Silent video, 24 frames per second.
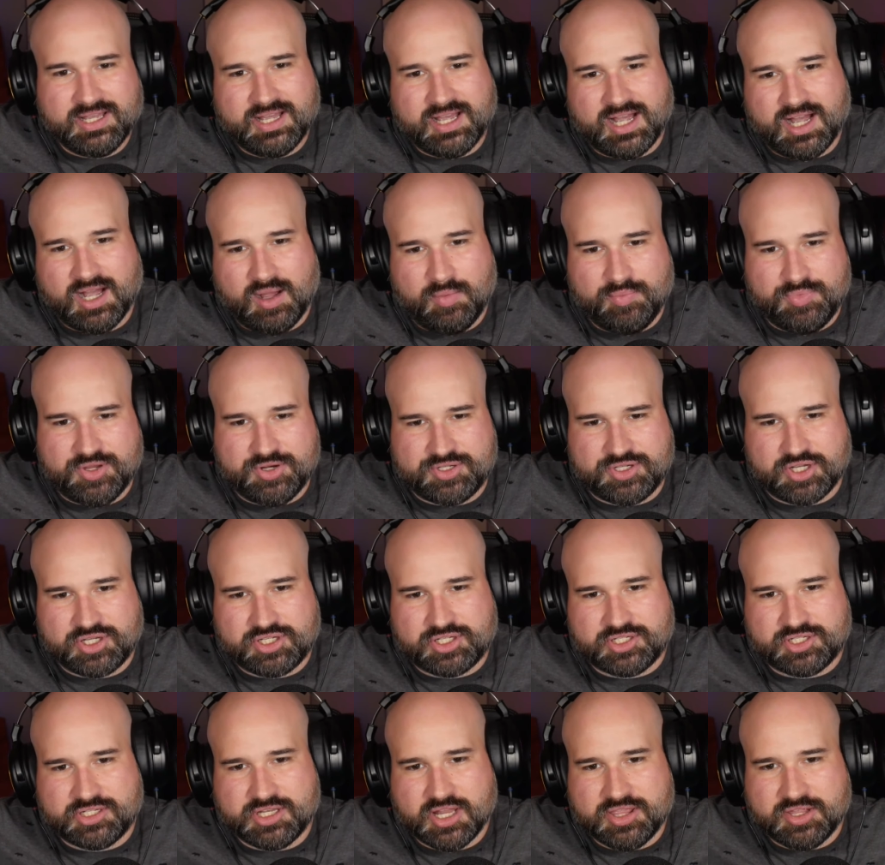Um, mm-hmm.
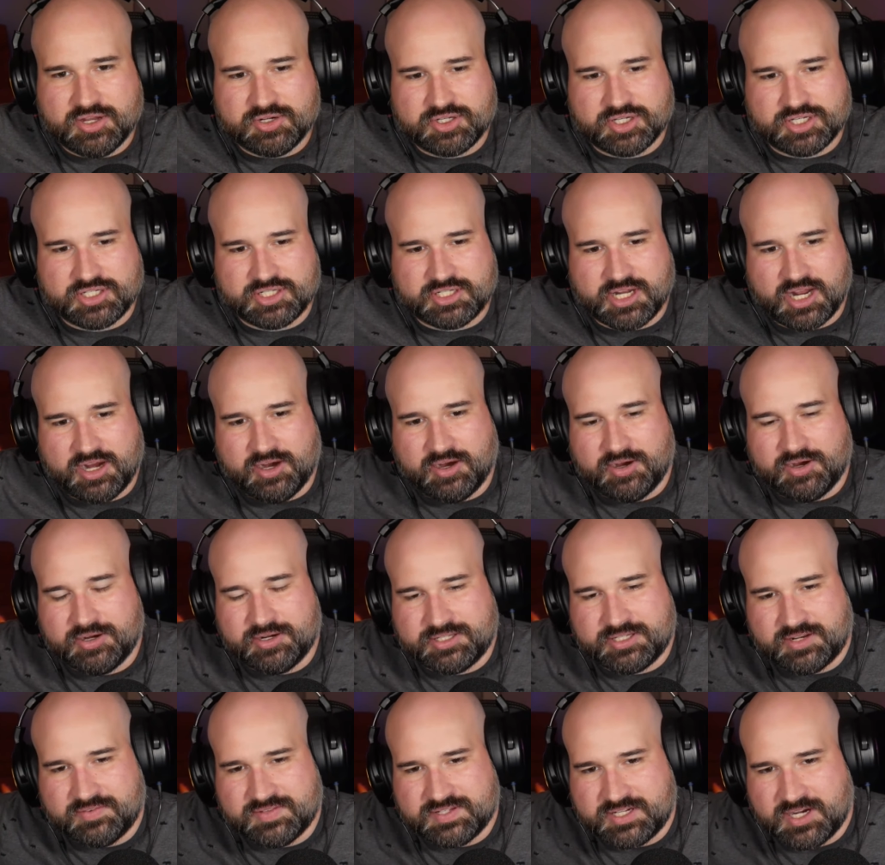There's a there's a stair
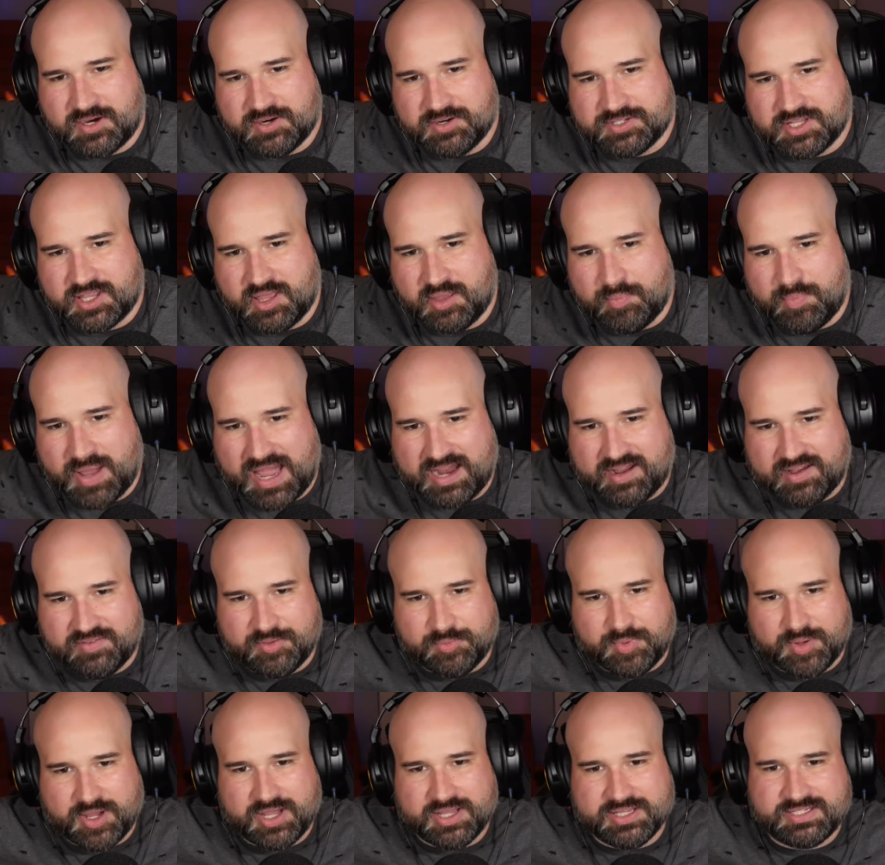set of stairs on the back of the
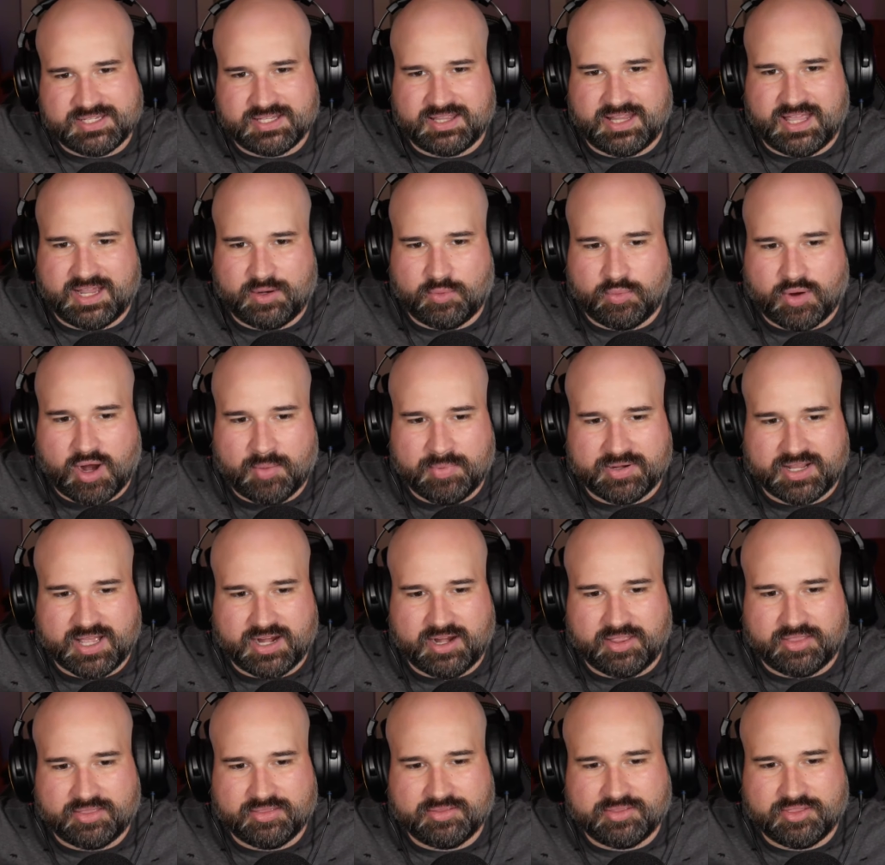bus, and like Robin
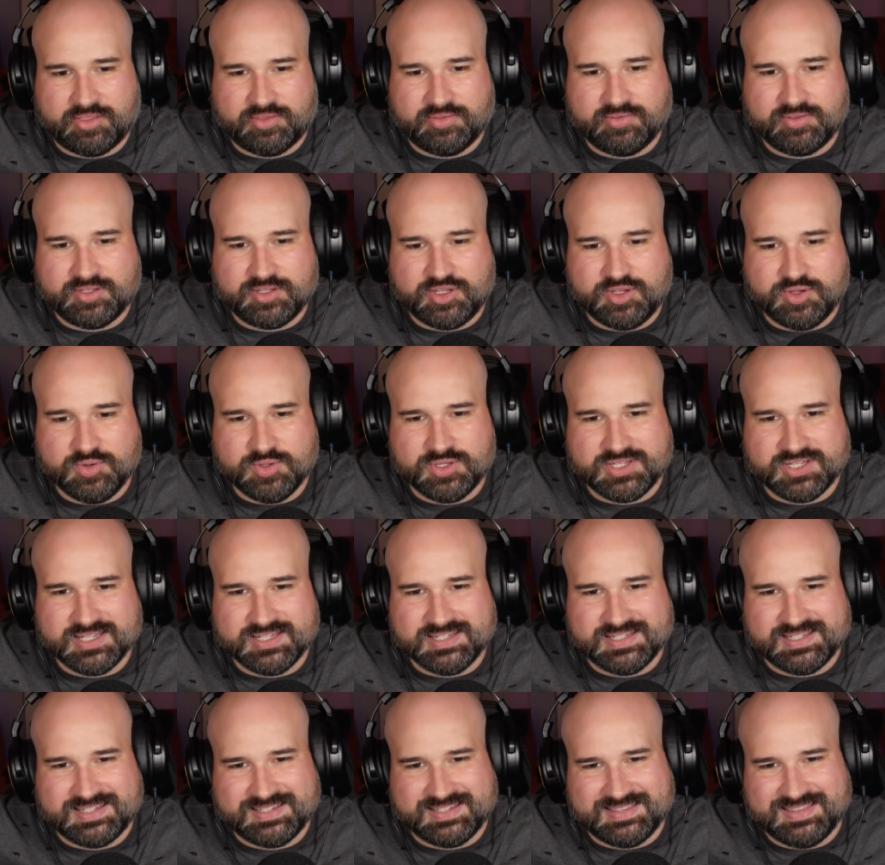kind of
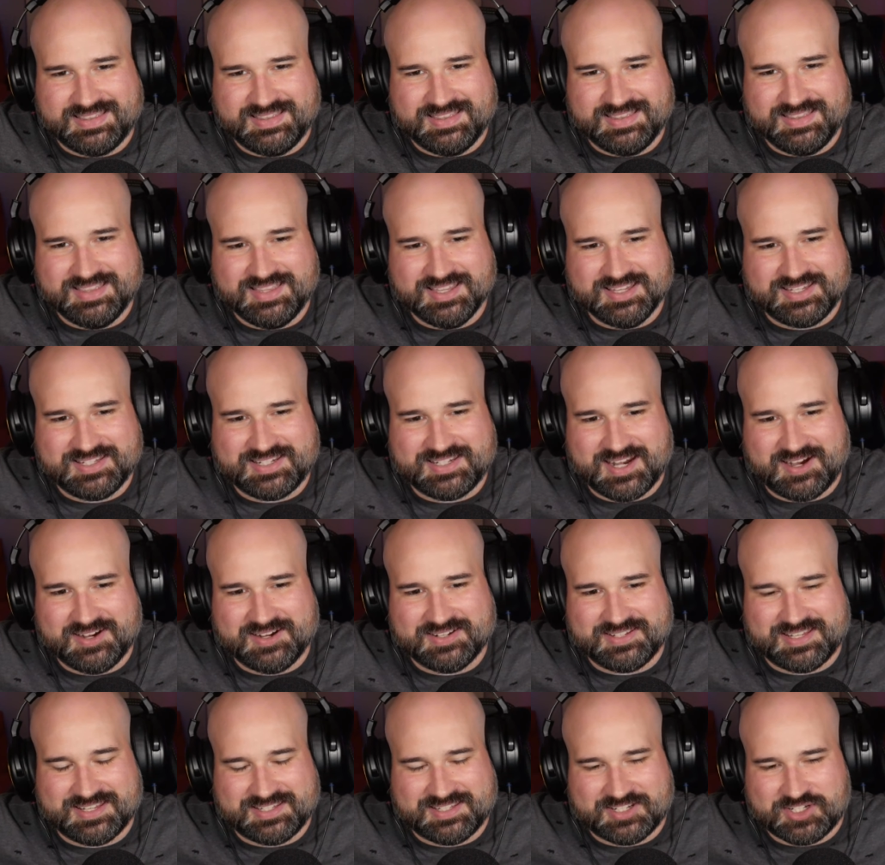uses the
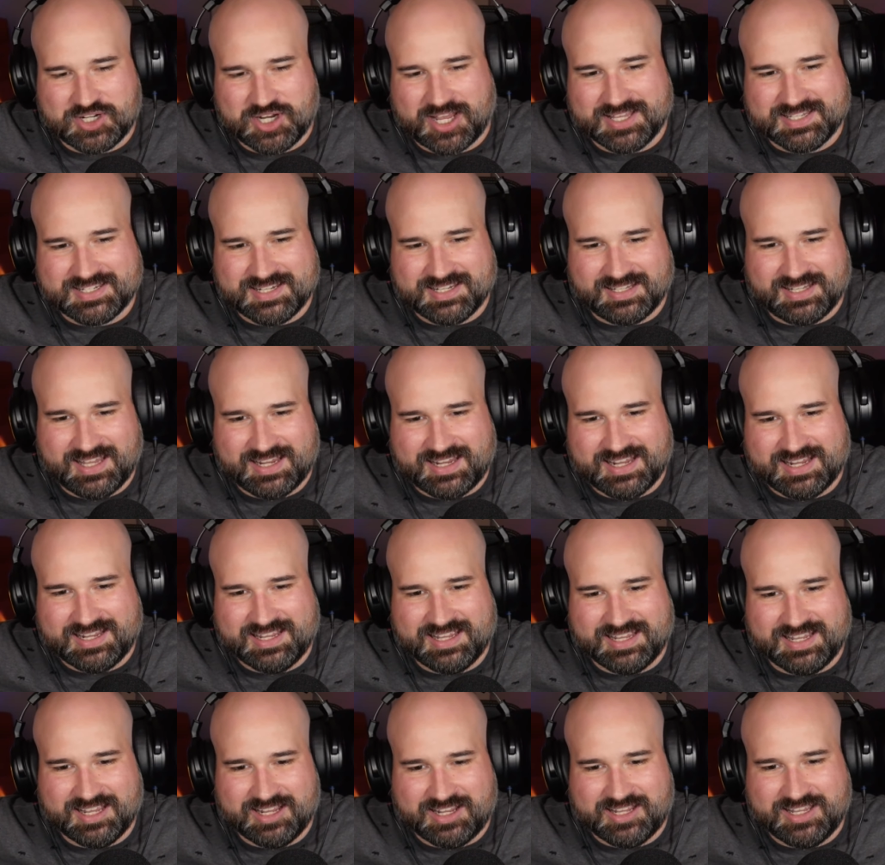stairs as a chance to like
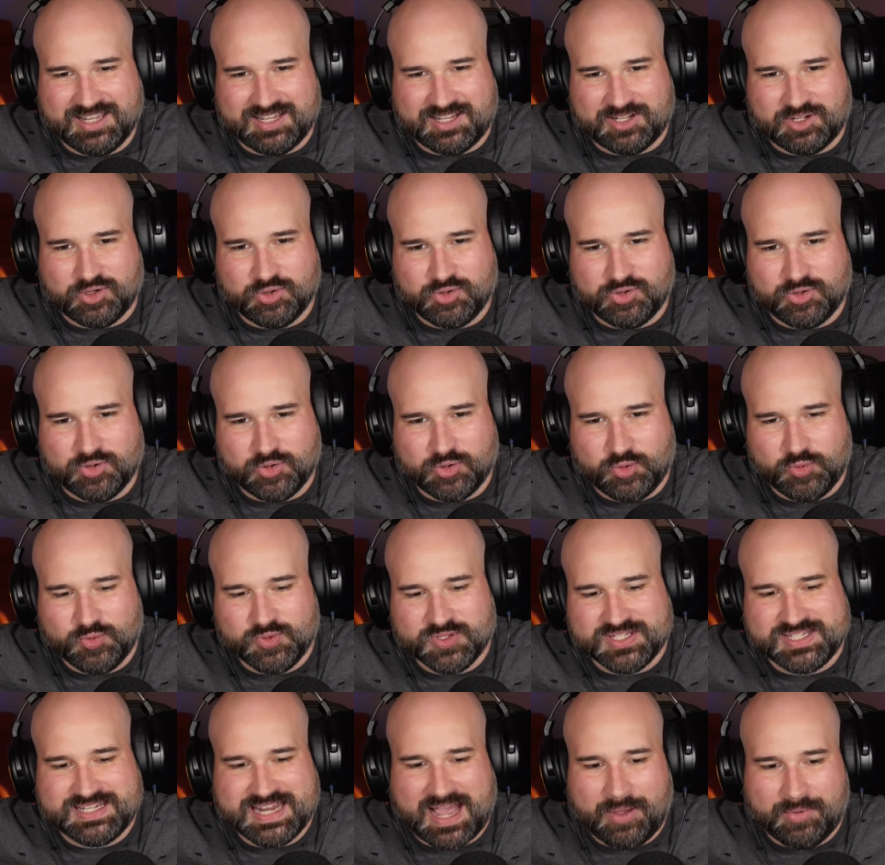kick, kick
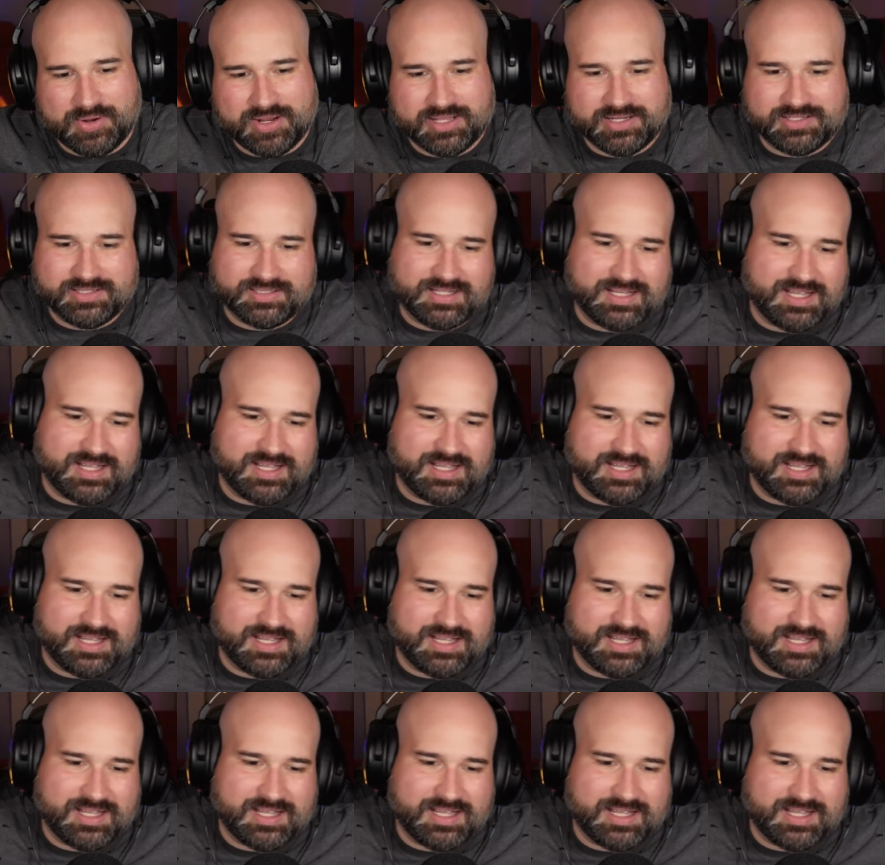goons down it.